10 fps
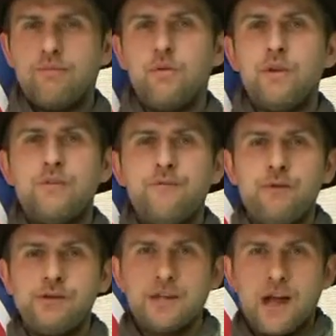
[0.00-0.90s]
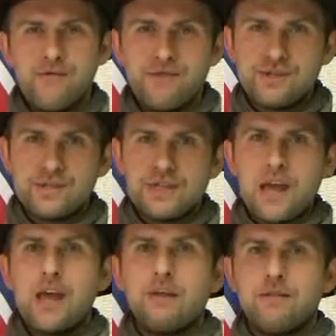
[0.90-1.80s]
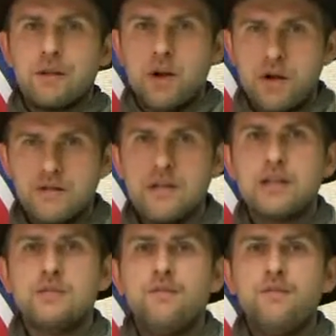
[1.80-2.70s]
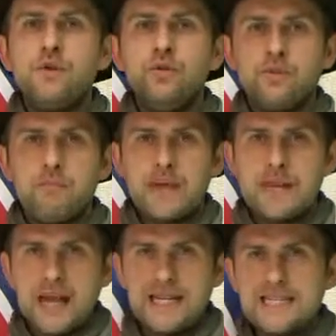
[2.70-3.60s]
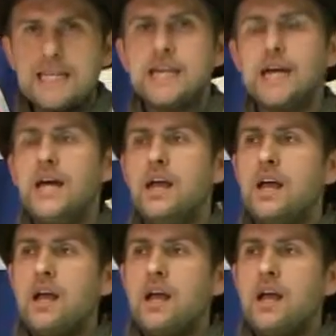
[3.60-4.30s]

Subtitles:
We first understand the context, feel the main idea.